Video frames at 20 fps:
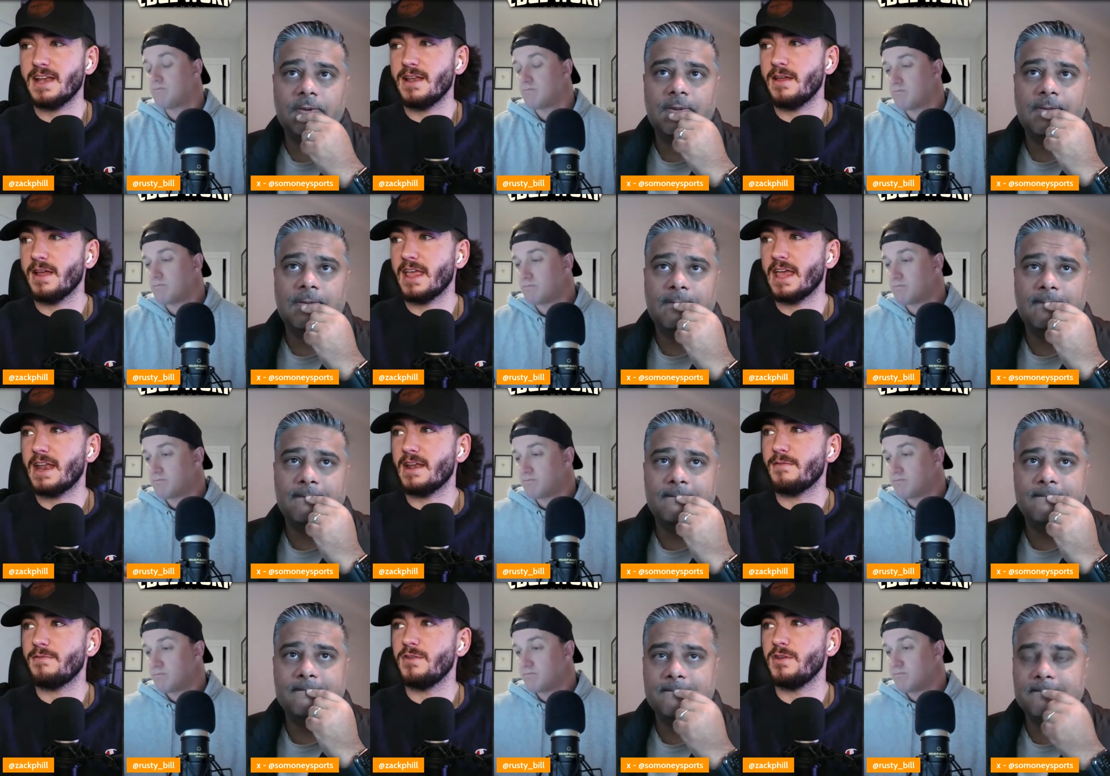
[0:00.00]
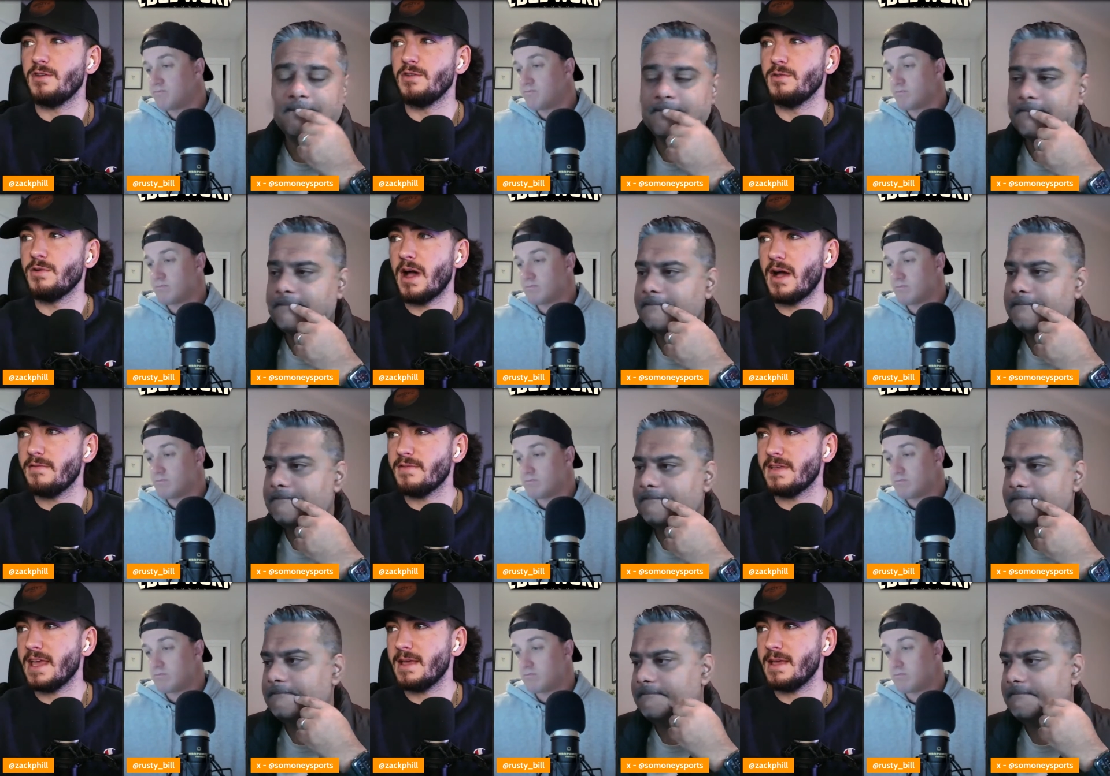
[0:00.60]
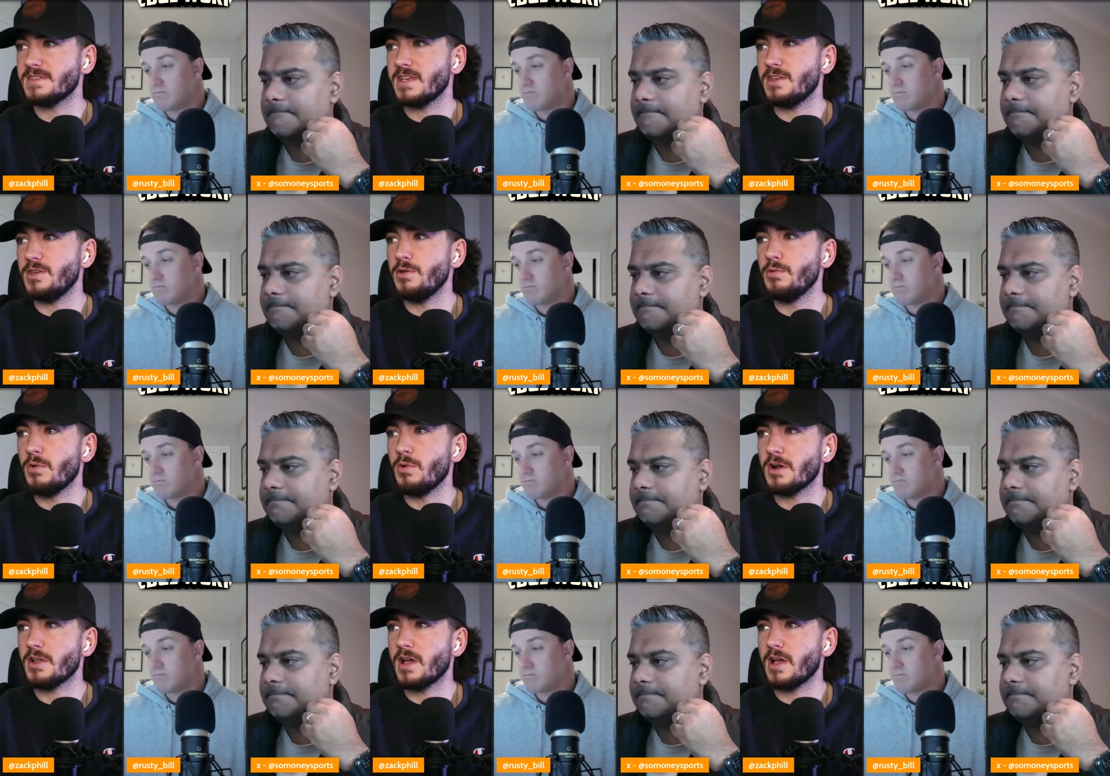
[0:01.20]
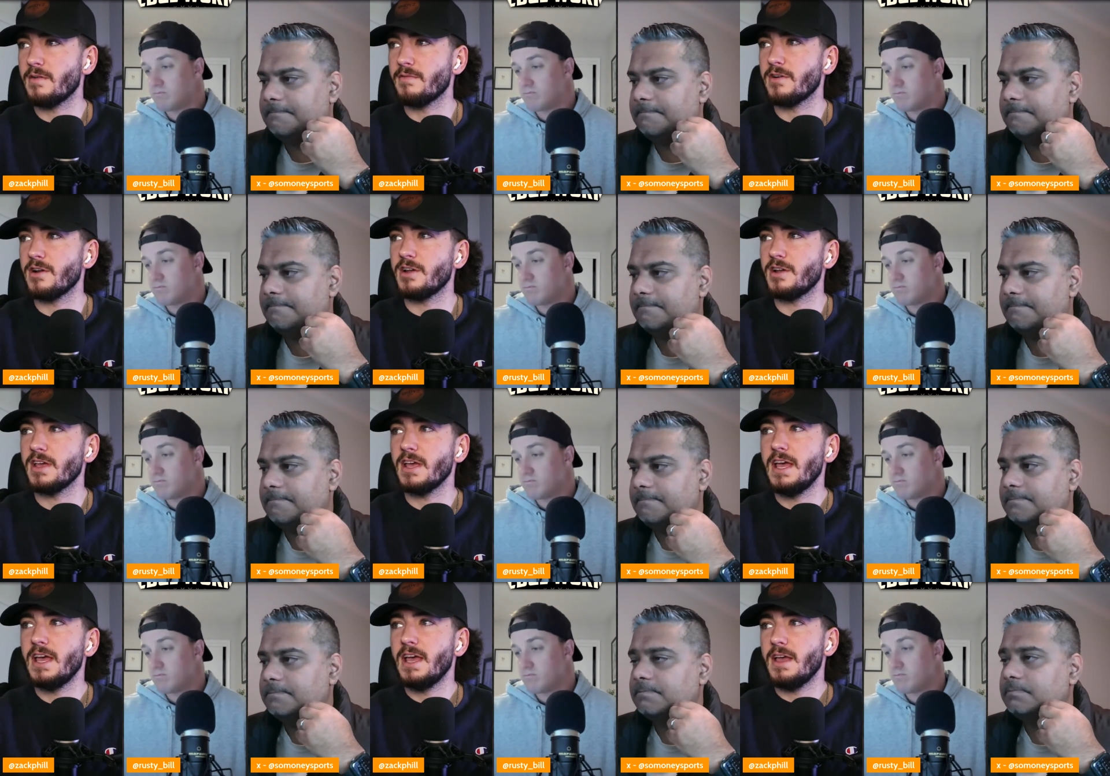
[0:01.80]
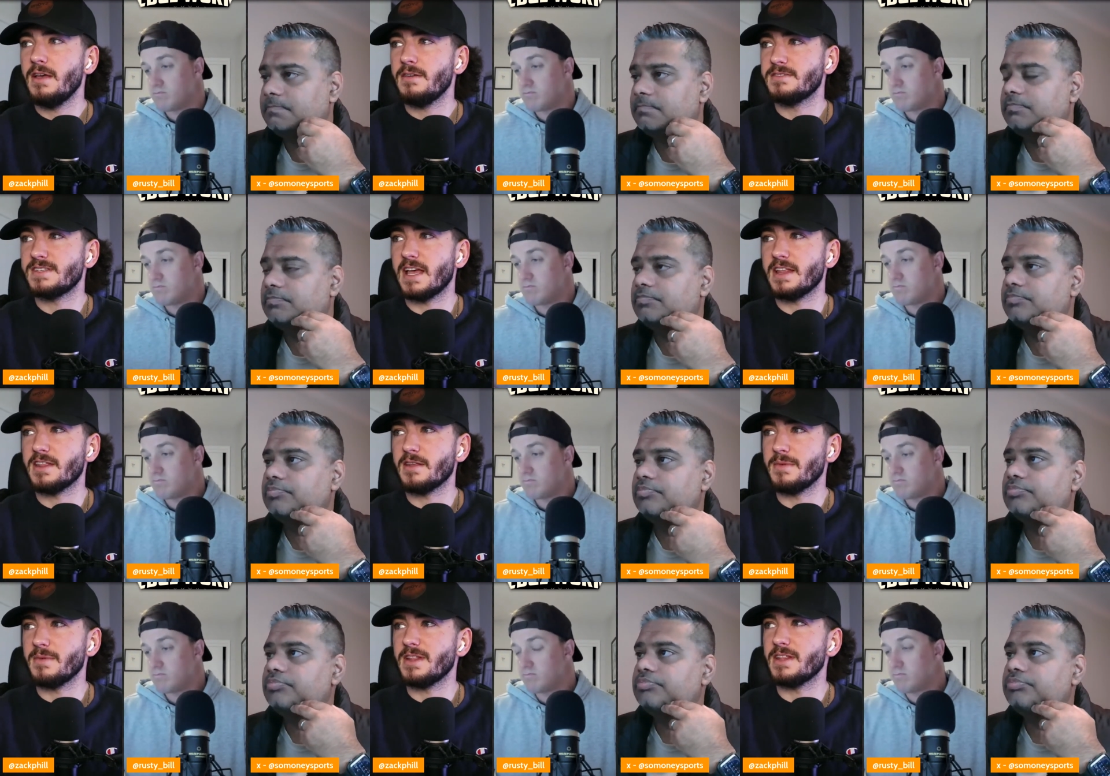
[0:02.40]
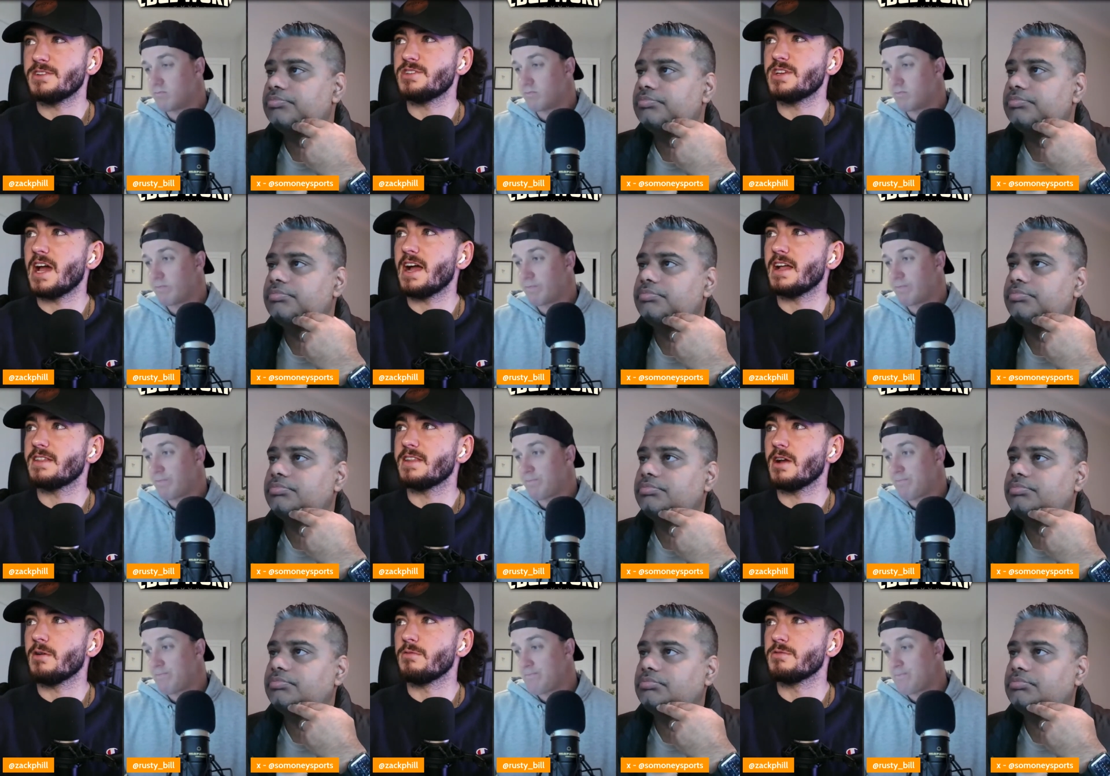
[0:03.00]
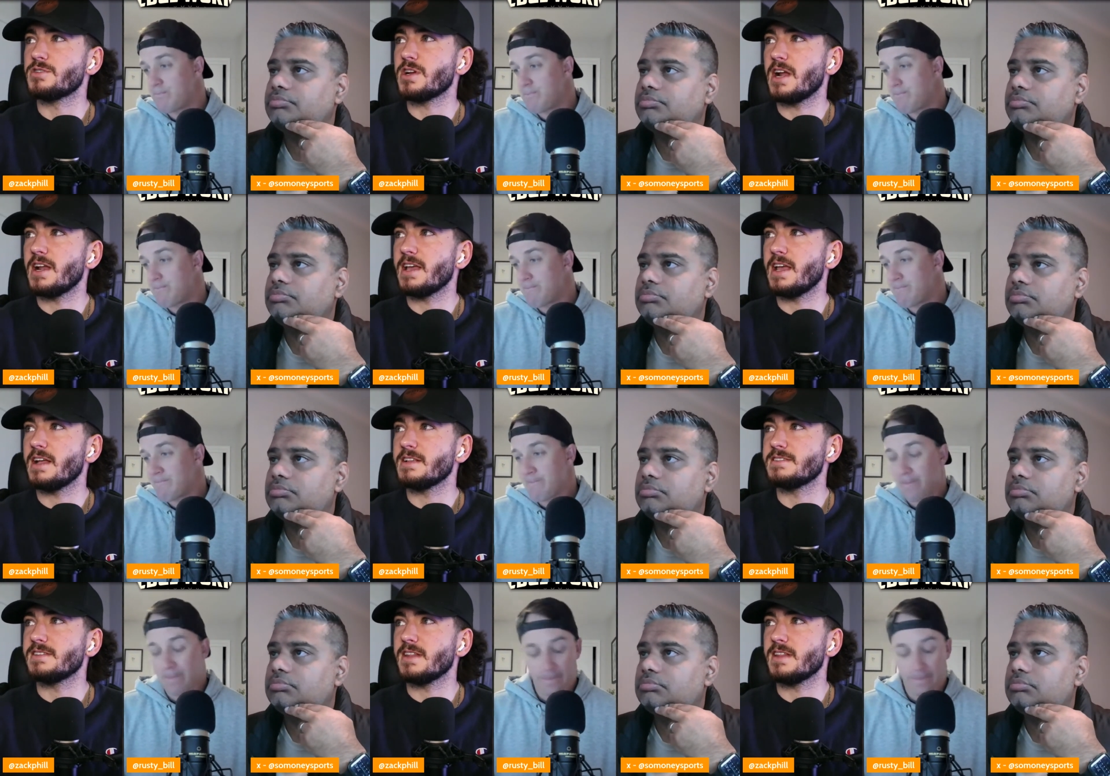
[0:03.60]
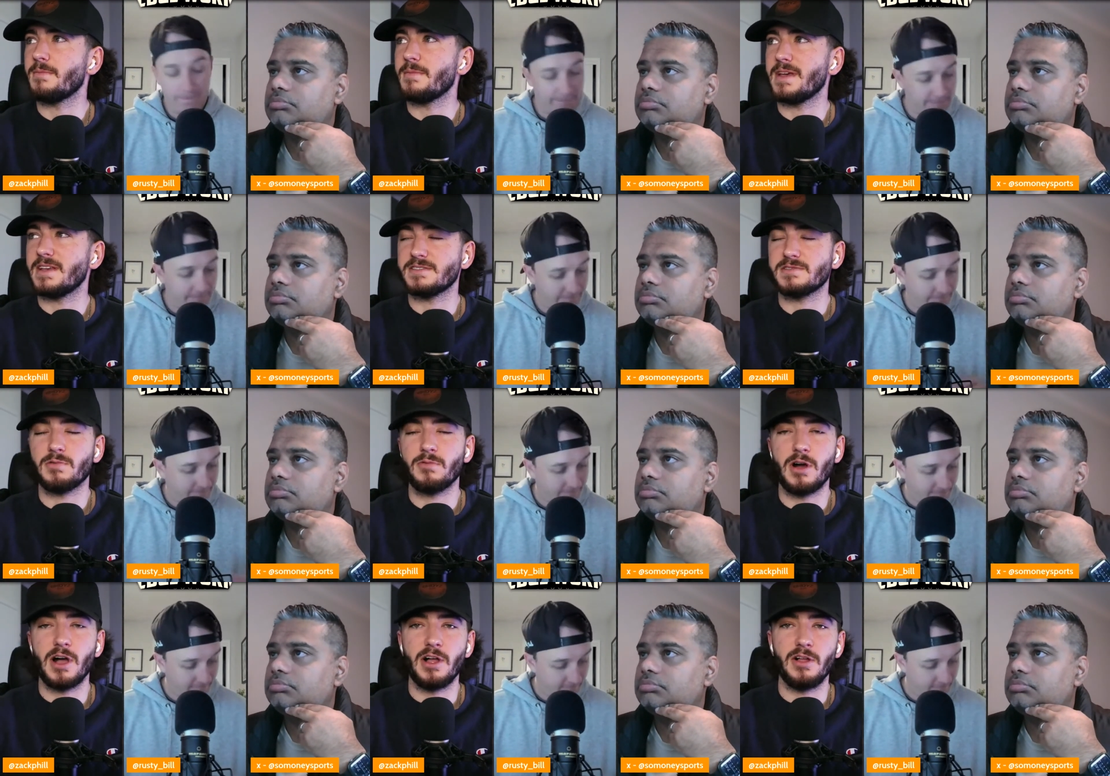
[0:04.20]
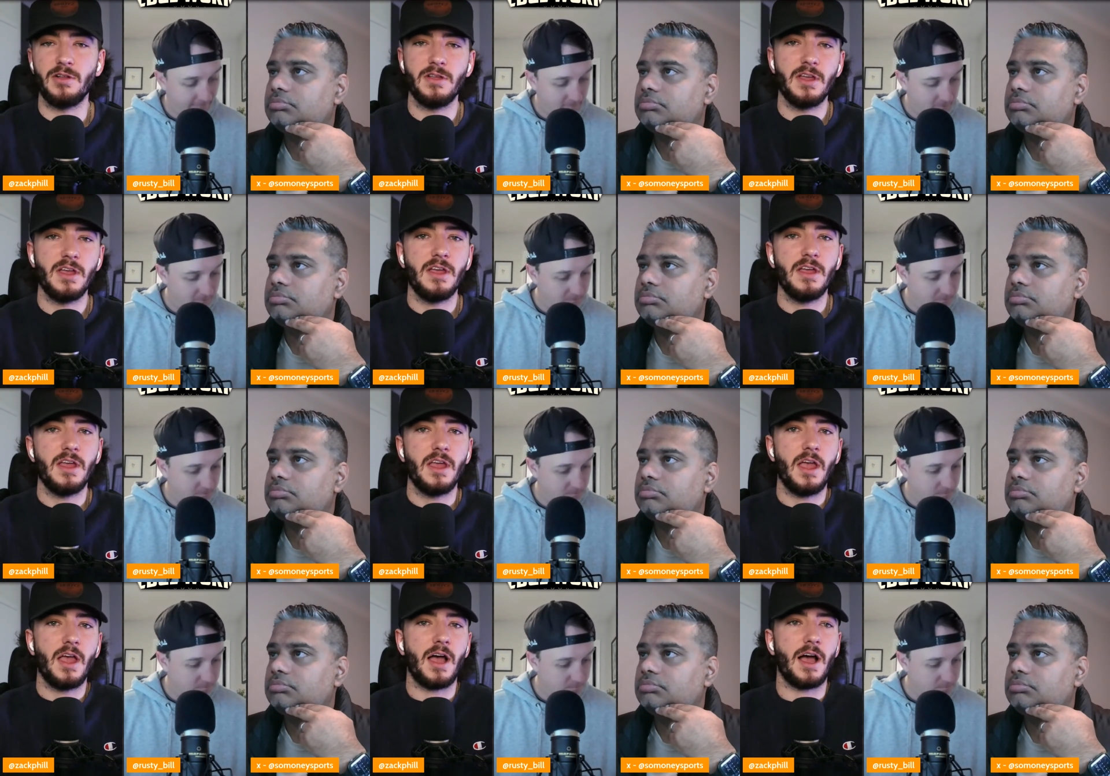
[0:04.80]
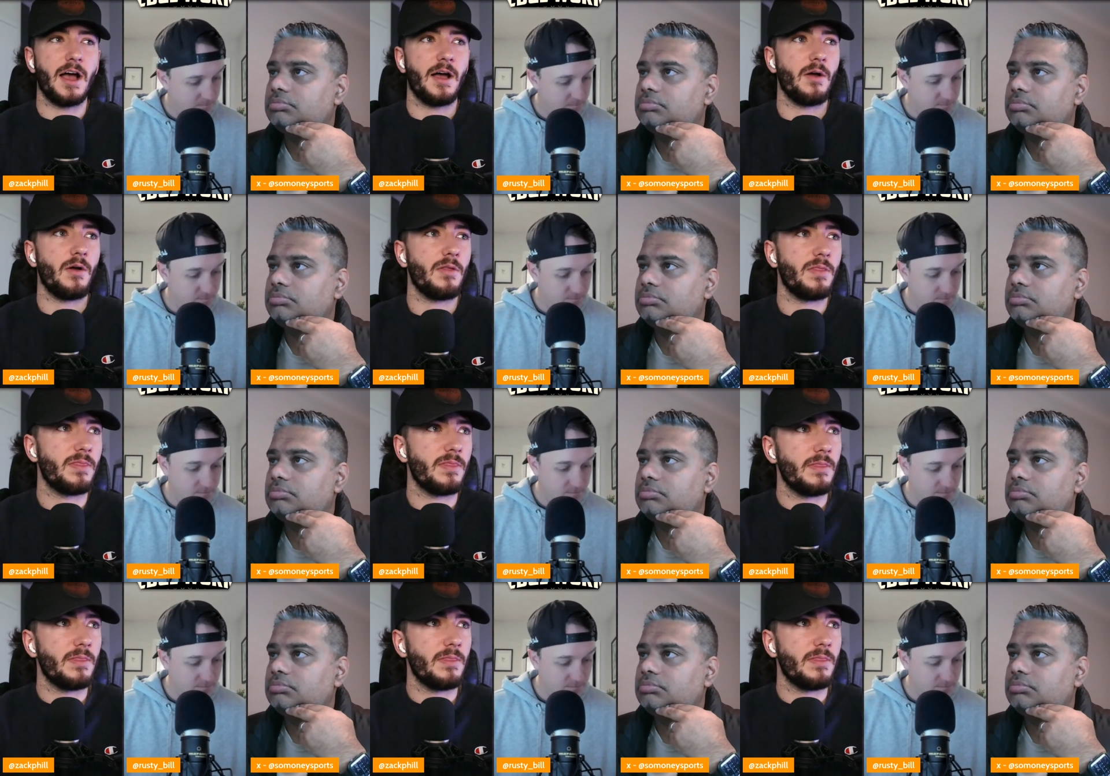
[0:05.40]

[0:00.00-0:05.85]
Speaker 1: And again, if you do have games that you want covered, send them in the chat there. We'll try to get to them as well. Uh,